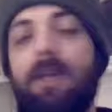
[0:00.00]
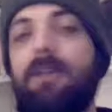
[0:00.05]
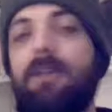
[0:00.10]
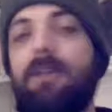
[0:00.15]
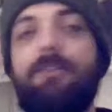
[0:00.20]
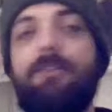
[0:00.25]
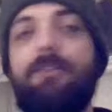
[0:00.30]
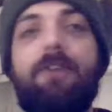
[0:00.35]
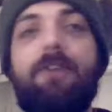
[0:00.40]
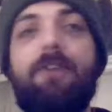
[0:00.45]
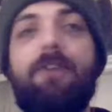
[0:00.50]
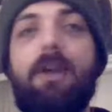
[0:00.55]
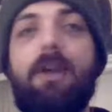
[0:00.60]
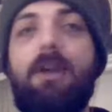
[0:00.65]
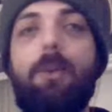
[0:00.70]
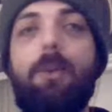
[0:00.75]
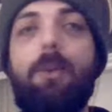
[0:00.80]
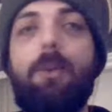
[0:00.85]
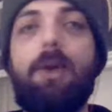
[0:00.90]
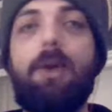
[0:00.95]
it the fuck out
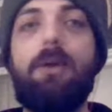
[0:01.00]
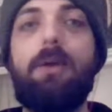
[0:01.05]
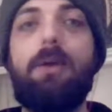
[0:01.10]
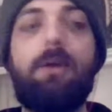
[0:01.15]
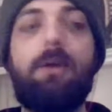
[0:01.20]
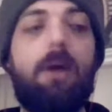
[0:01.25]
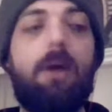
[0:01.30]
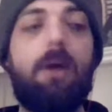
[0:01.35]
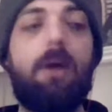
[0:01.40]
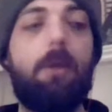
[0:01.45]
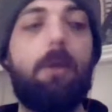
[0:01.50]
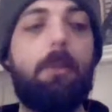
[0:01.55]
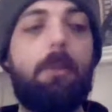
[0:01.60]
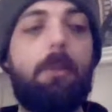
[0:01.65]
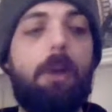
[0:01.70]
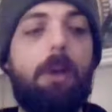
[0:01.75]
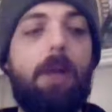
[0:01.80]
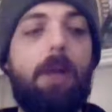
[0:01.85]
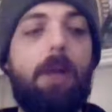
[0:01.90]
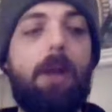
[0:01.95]
of the way.
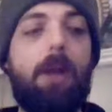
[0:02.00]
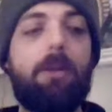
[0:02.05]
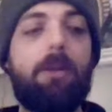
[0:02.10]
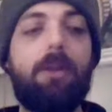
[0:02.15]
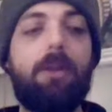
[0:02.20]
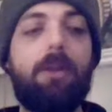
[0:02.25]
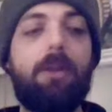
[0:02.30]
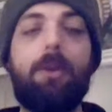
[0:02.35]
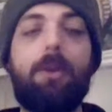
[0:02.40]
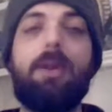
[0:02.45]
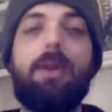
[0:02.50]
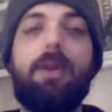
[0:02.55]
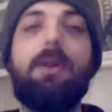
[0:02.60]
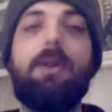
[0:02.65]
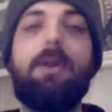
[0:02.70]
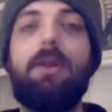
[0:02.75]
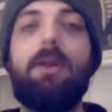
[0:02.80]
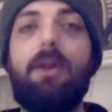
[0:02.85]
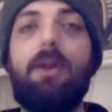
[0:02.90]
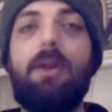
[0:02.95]
I'm happy that we're
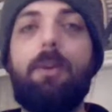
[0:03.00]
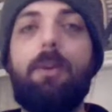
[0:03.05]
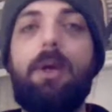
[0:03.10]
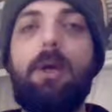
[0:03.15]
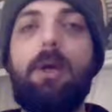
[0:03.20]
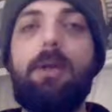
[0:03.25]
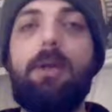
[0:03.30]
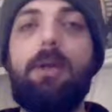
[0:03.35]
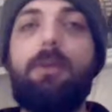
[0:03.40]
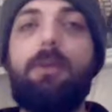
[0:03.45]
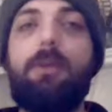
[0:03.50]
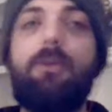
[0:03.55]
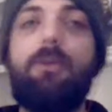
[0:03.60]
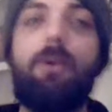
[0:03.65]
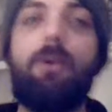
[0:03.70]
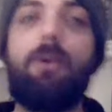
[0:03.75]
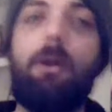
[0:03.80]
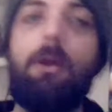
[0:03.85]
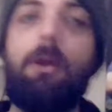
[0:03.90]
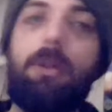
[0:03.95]
getting it out of the way and there's
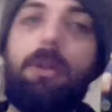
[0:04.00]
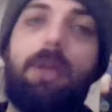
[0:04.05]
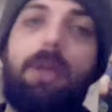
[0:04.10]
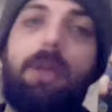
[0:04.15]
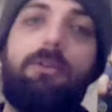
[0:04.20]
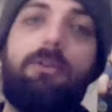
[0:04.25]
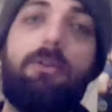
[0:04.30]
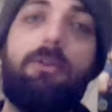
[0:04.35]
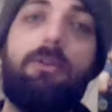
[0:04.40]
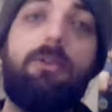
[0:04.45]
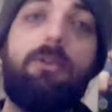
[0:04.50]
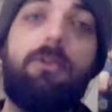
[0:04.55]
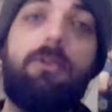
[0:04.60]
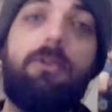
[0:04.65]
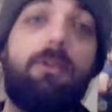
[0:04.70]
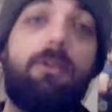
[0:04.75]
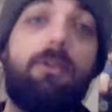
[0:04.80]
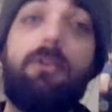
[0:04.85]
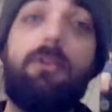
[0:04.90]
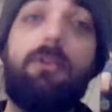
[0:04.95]
no complications,
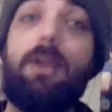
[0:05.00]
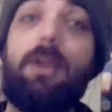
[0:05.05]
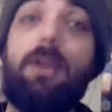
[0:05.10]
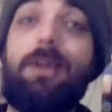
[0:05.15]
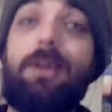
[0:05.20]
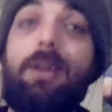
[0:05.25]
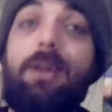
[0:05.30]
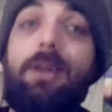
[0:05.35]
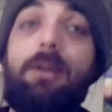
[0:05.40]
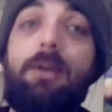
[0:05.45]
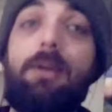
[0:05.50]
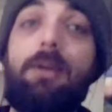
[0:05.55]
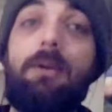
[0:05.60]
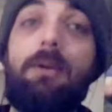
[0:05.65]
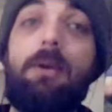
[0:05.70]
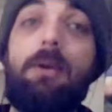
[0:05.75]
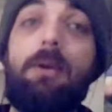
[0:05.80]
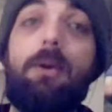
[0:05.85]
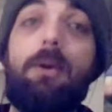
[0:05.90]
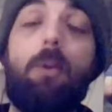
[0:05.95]
and this is a clean
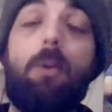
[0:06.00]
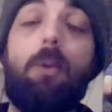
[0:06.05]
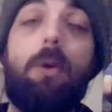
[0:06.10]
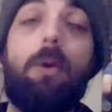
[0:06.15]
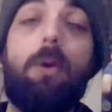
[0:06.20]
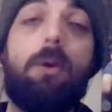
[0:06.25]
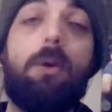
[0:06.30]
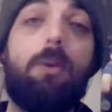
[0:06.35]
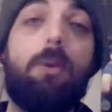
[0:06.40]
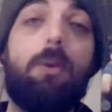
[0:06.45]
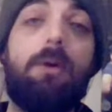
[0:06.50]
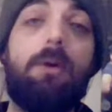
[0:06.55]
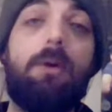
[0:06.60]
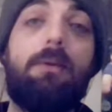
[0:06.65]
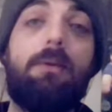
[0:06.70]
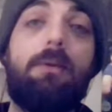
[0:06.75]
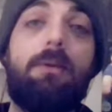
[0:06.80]
one-on-one